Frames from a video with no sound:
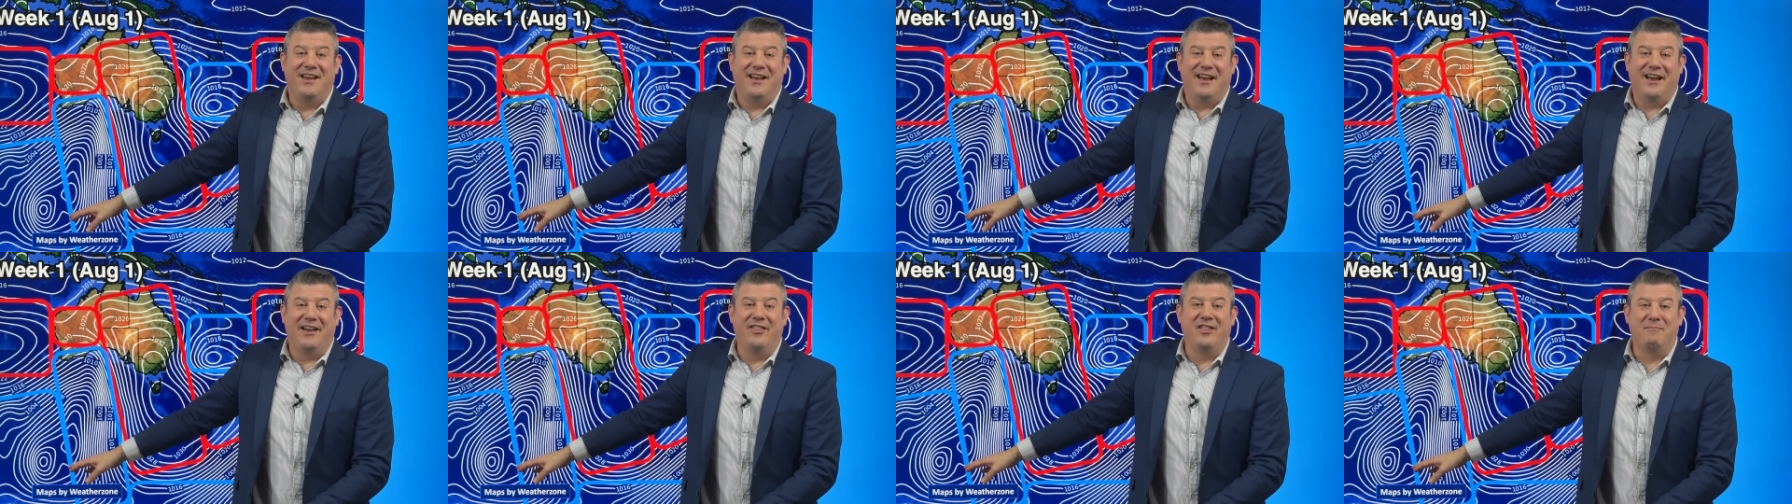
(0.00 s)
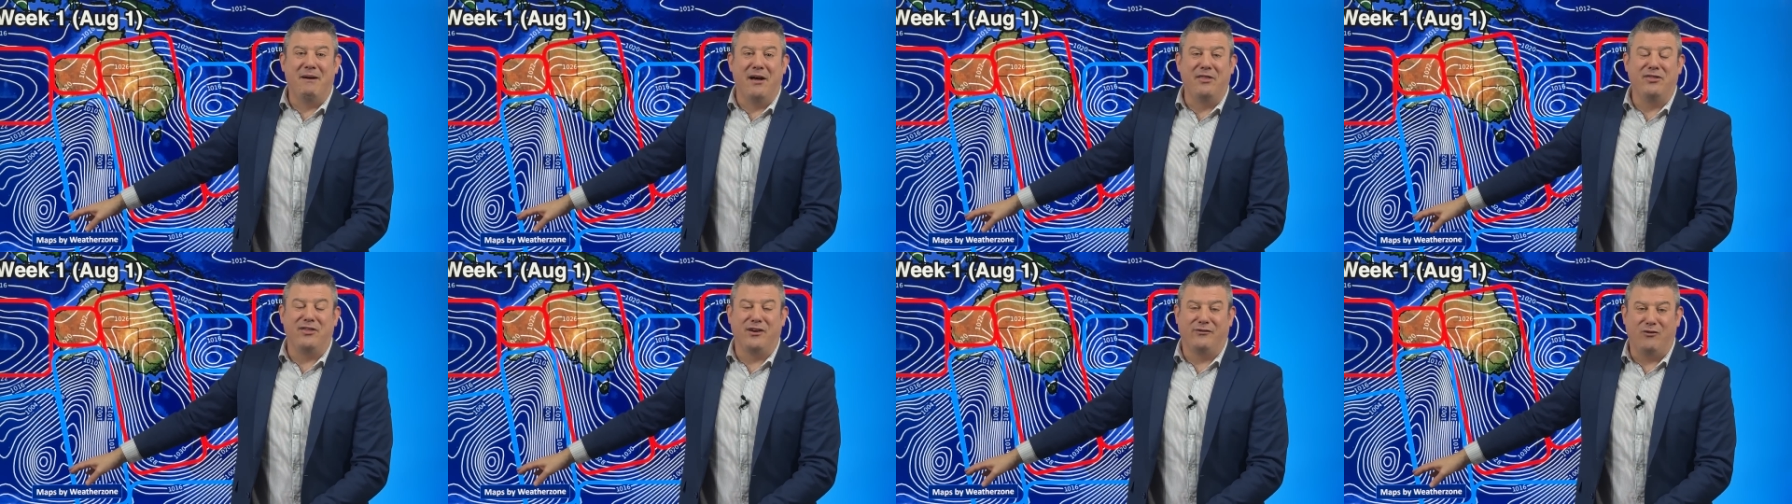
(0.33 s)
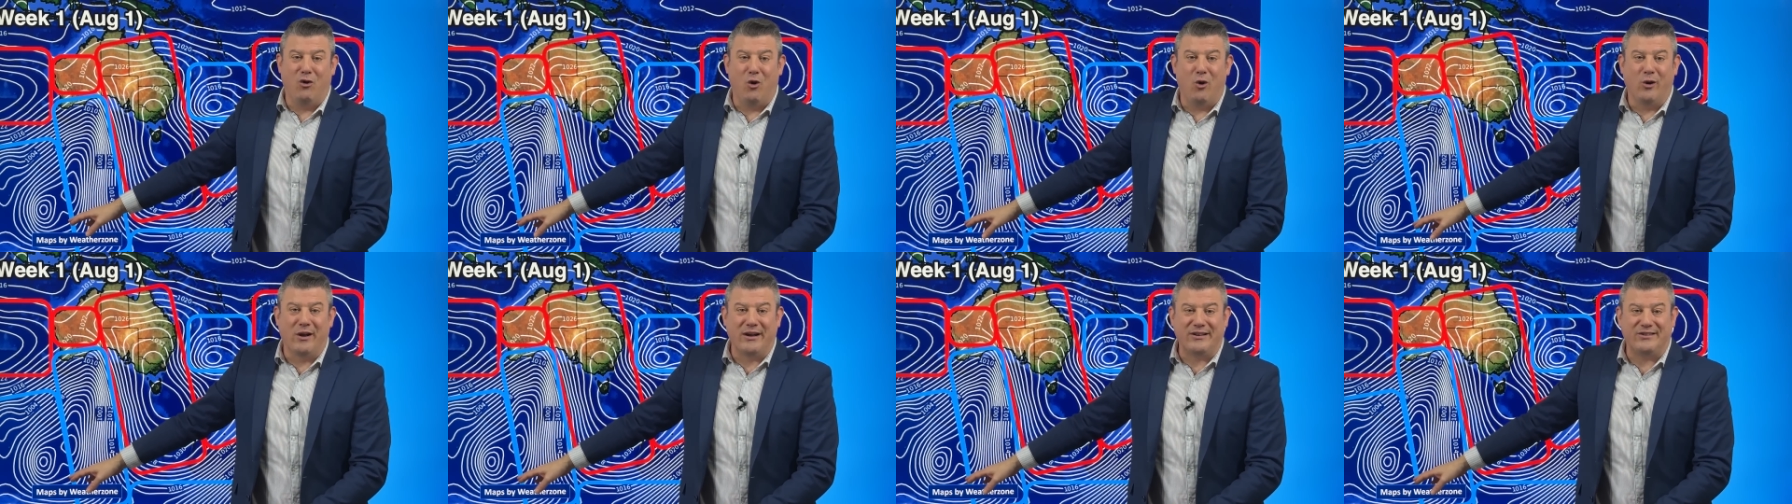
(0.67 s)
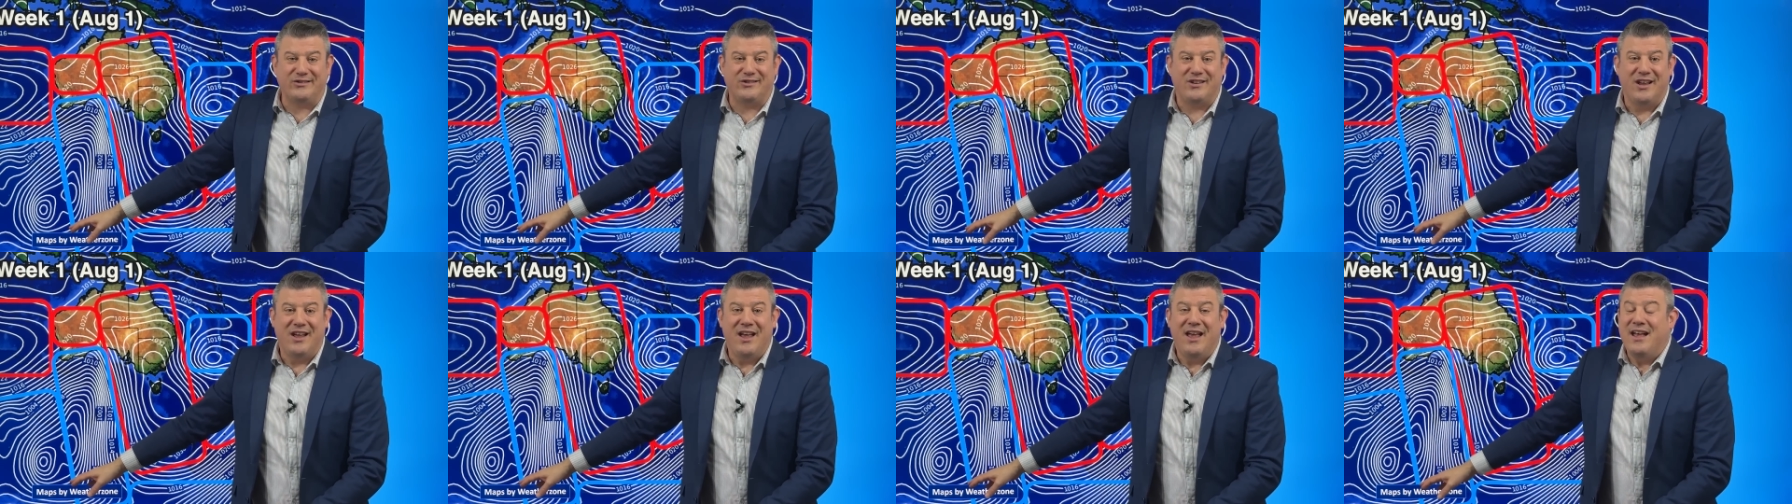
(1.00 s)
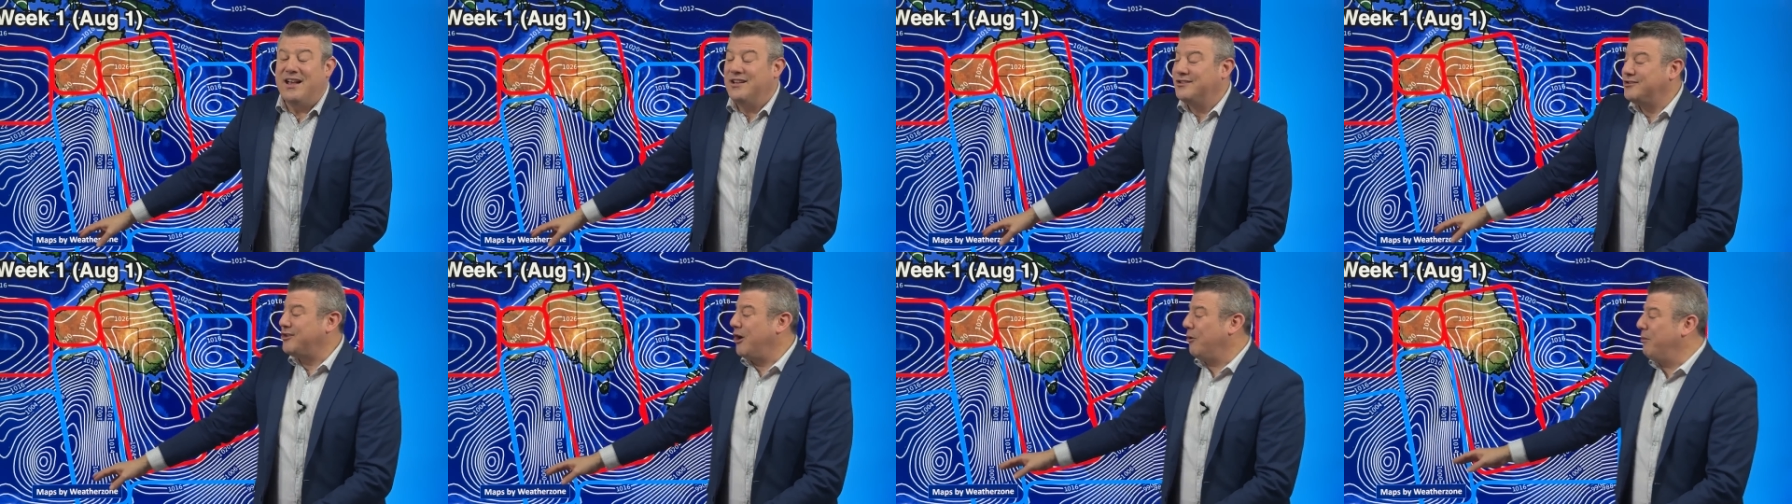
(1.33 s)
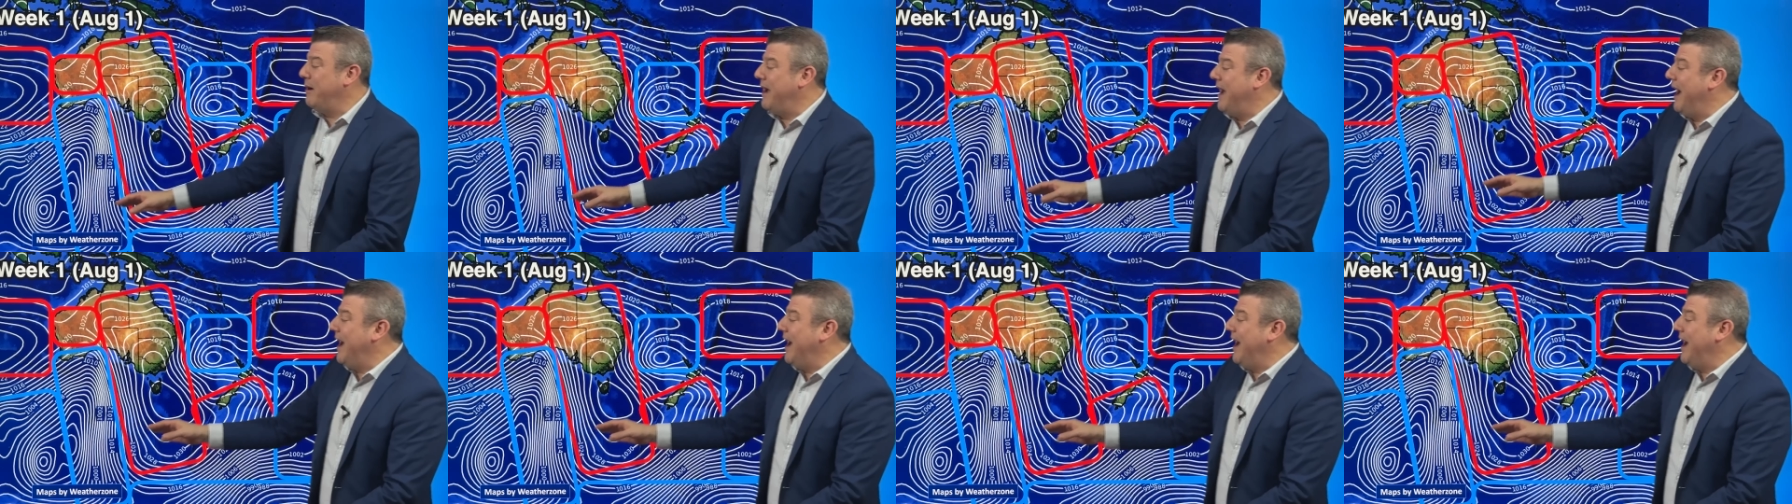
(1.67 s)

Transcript: in the month of August. So we